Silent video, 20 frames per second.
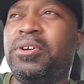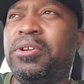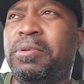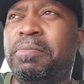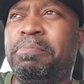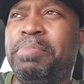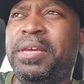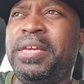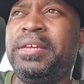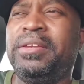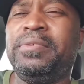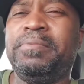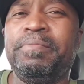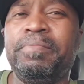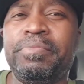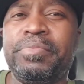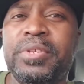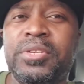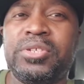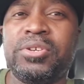beat
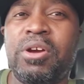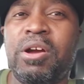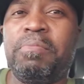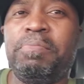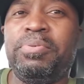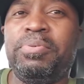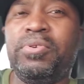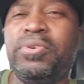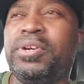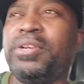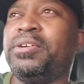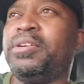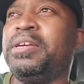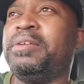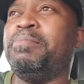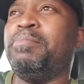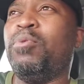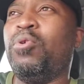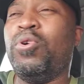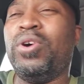Shawn Porter
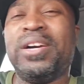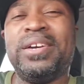more